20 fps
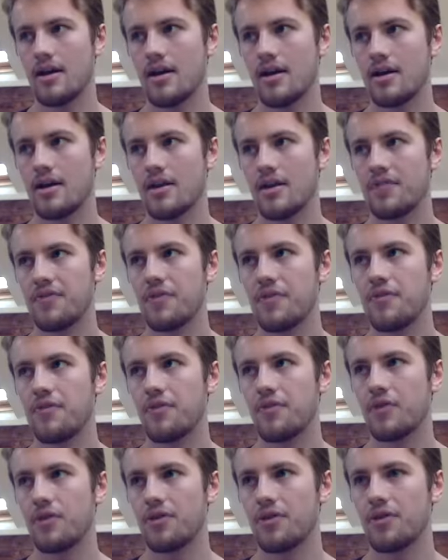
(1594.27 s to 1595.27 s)
if you've
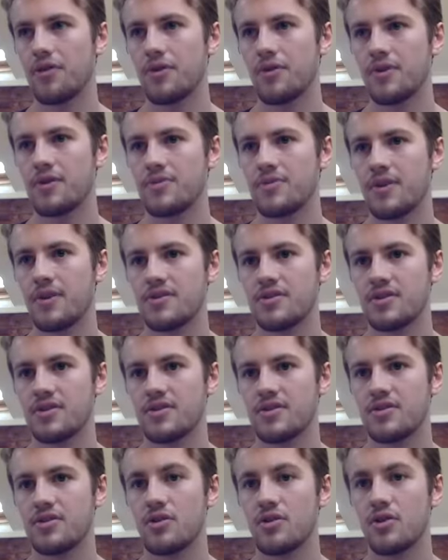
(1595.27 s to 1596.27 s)
gone through
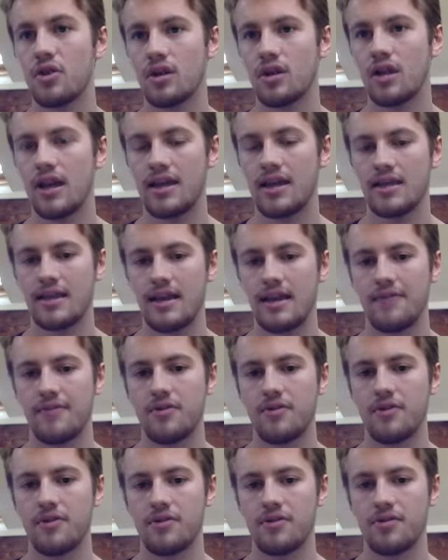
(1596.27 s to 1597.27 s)
experiences not like that, if
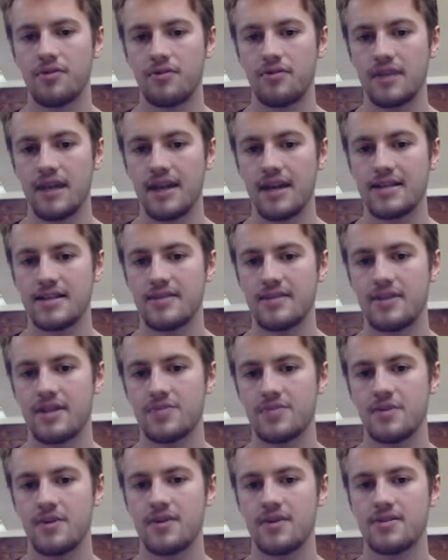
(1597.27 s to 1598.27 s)
you've gone through negative
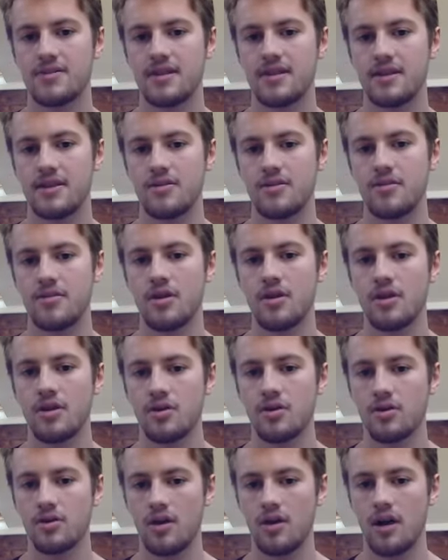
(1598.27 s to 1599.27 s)
experiences that you
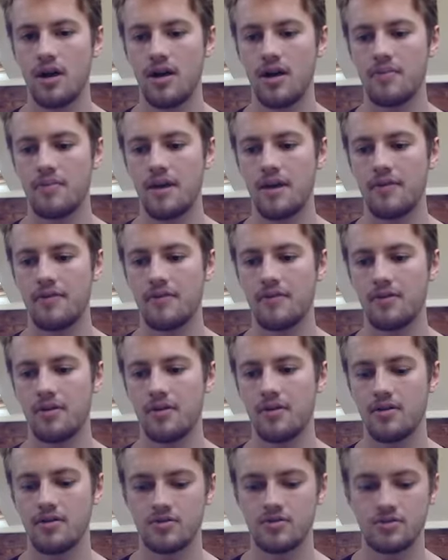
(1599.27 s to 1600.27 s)
have
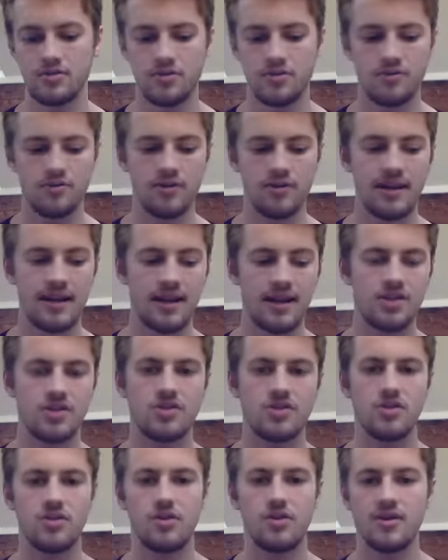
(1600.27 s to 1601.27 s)
sort of linked
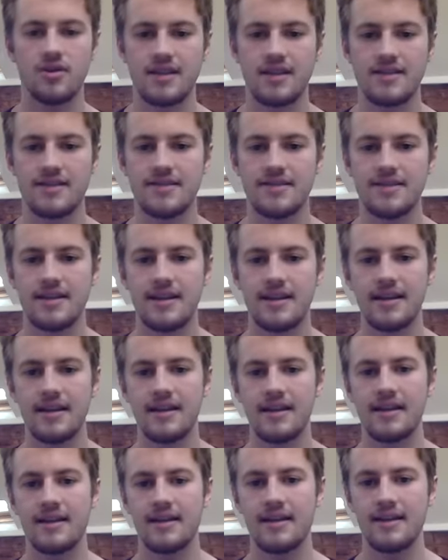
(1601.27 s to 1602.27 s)
to your identity,
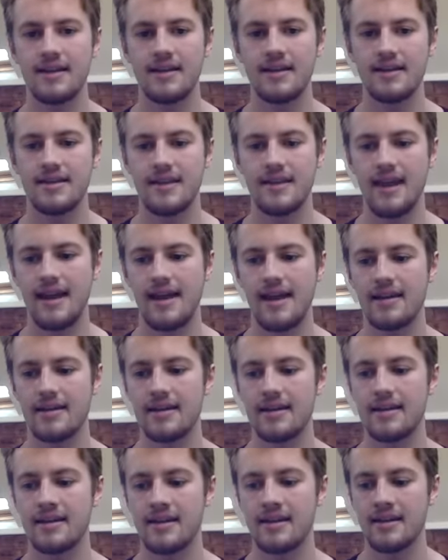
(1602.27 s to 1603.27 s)

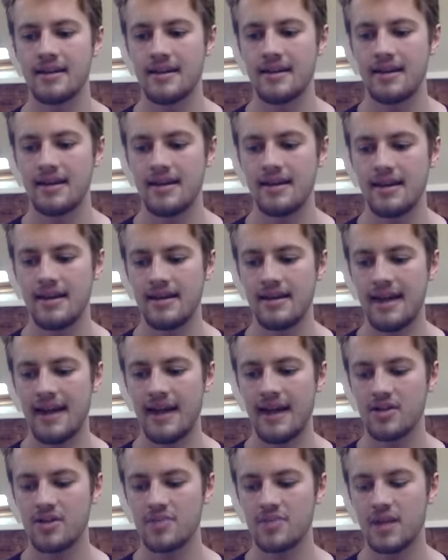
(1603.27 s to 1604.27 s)
then it
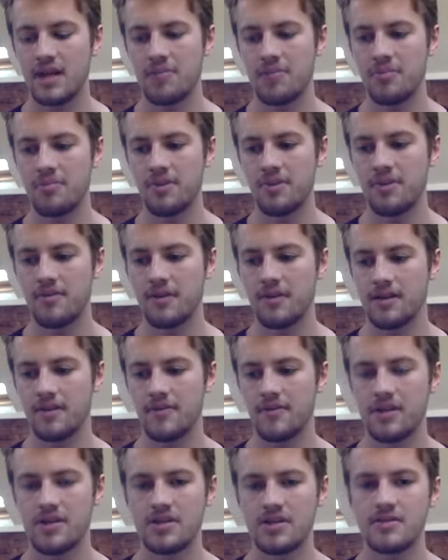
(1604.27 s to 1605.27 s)
can just become a bit of like a
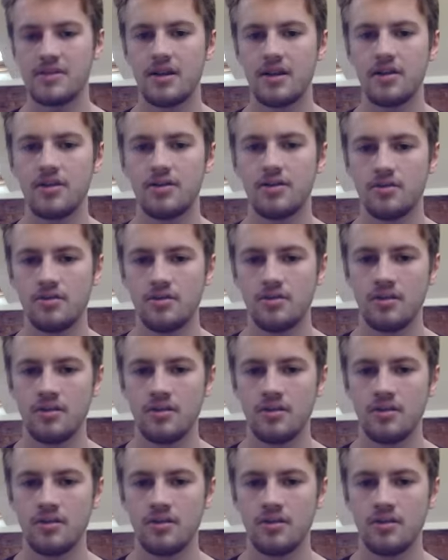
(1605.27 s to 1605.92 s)
vicious cycle,